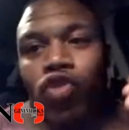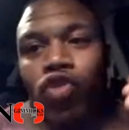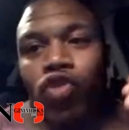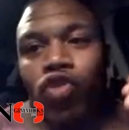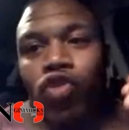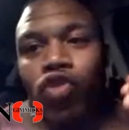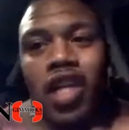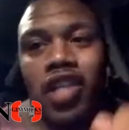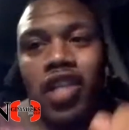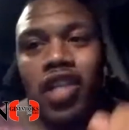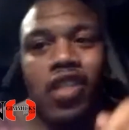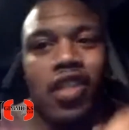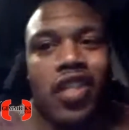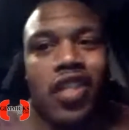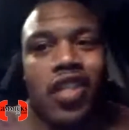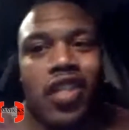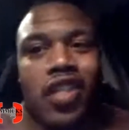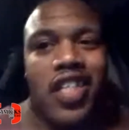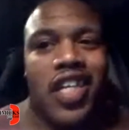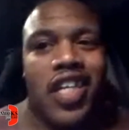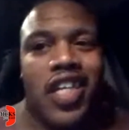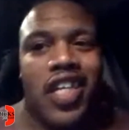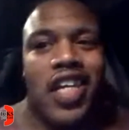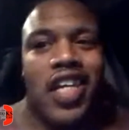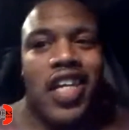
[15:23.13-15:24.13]
threw me into the
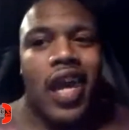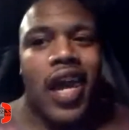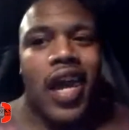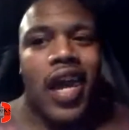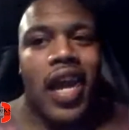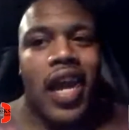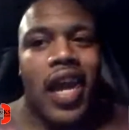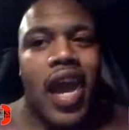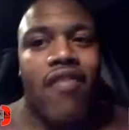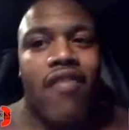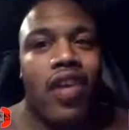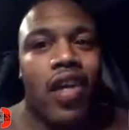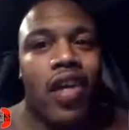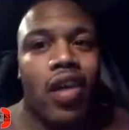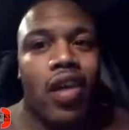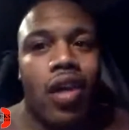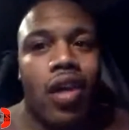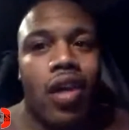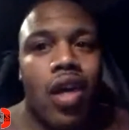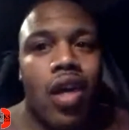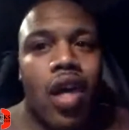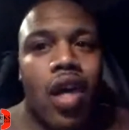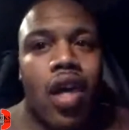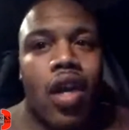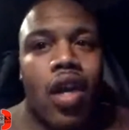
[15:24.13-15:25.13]
scene like heavy
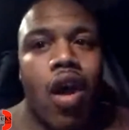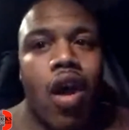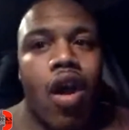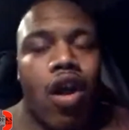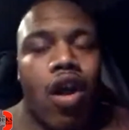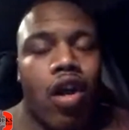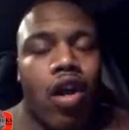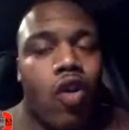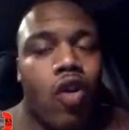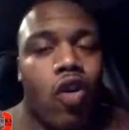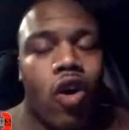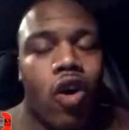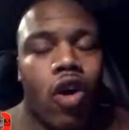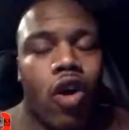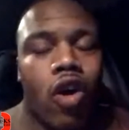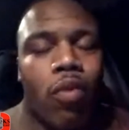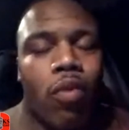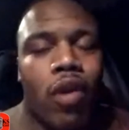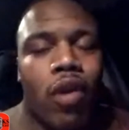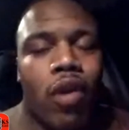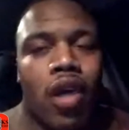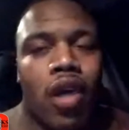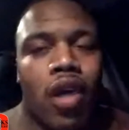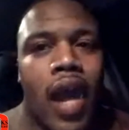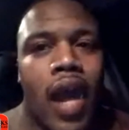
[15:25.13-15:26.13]
and hardcore. But
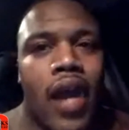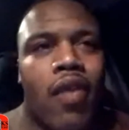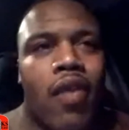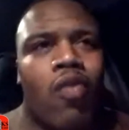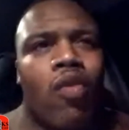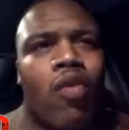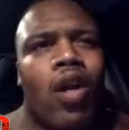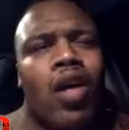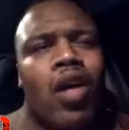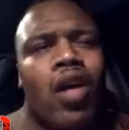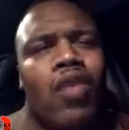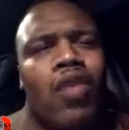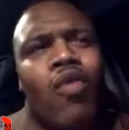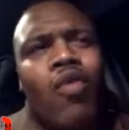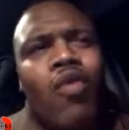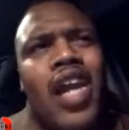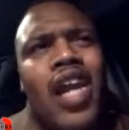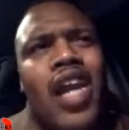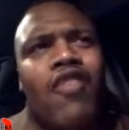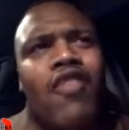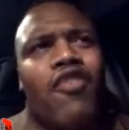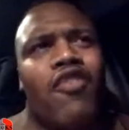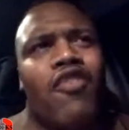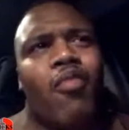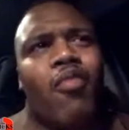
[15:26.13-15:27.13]
like writing for
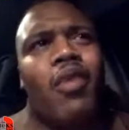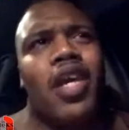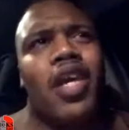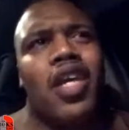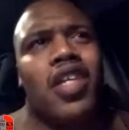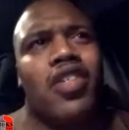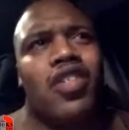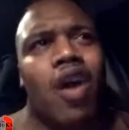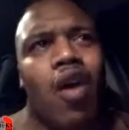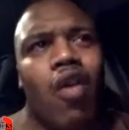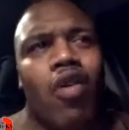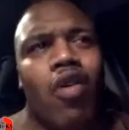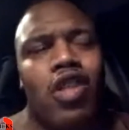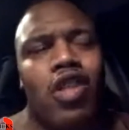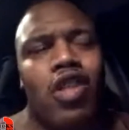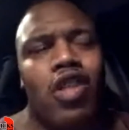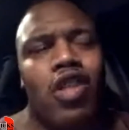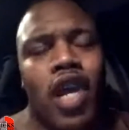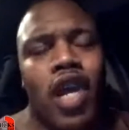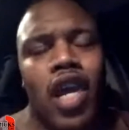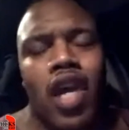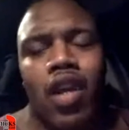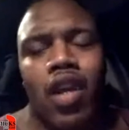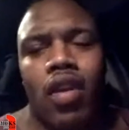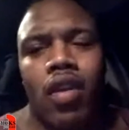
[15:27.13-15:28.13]
me has always been
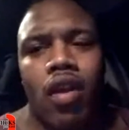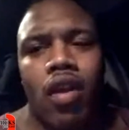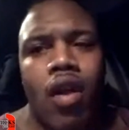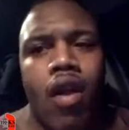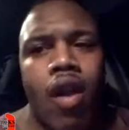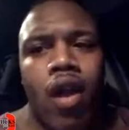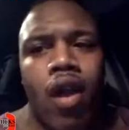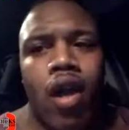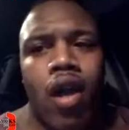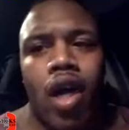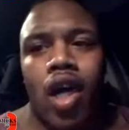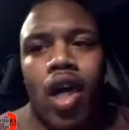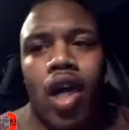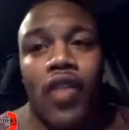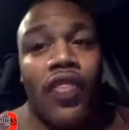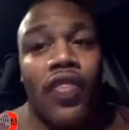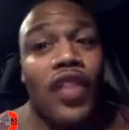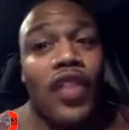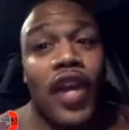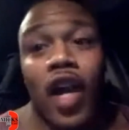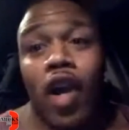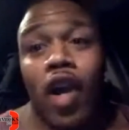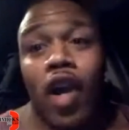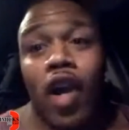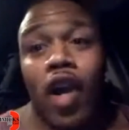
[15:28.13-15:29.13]
therapy.
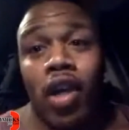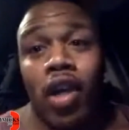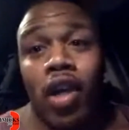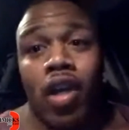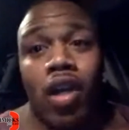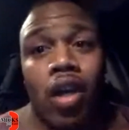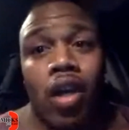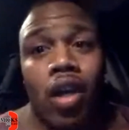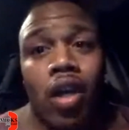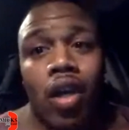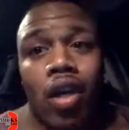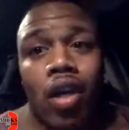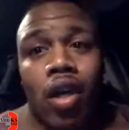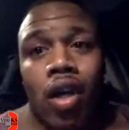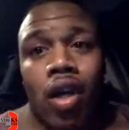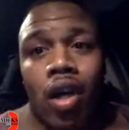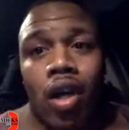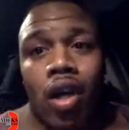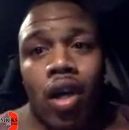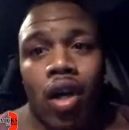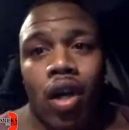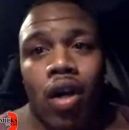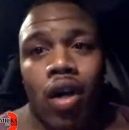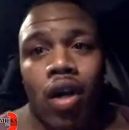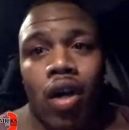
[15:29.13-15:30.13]

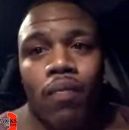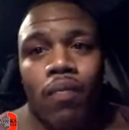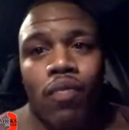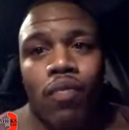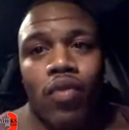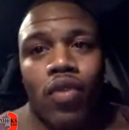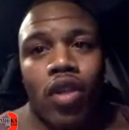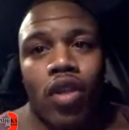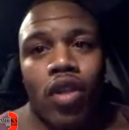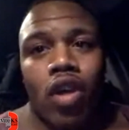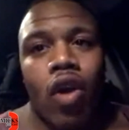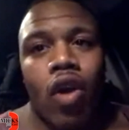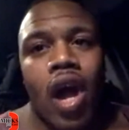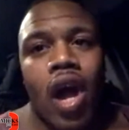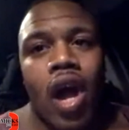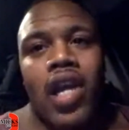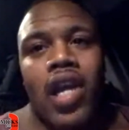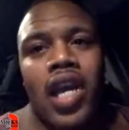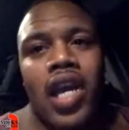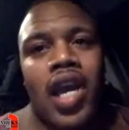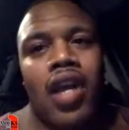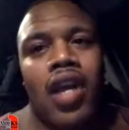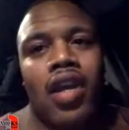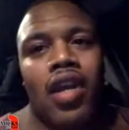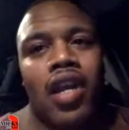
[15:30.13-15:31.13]
I can't
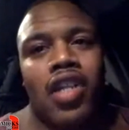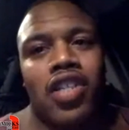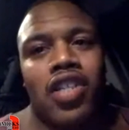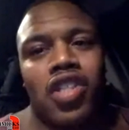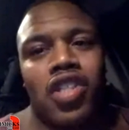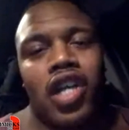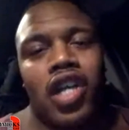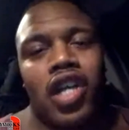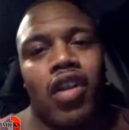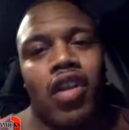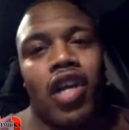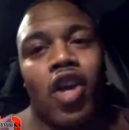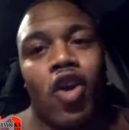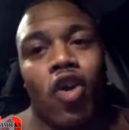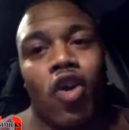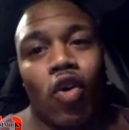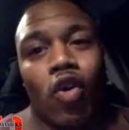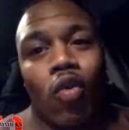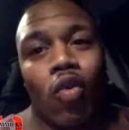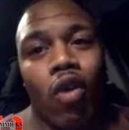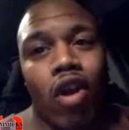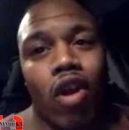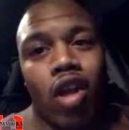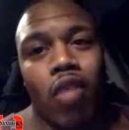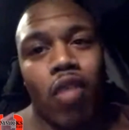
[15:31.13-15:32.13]
necessarily go to work
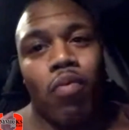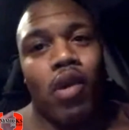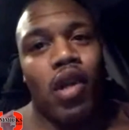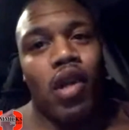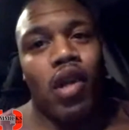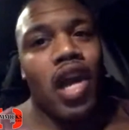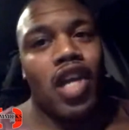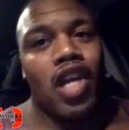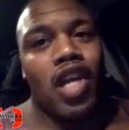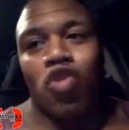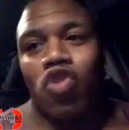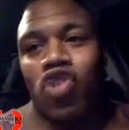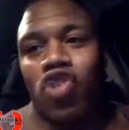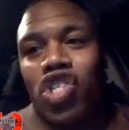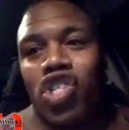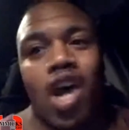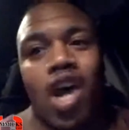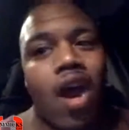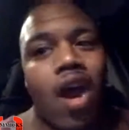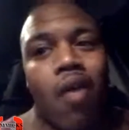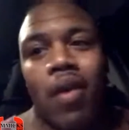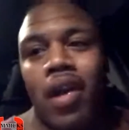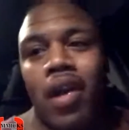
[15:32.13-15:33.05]
and be like, you sorry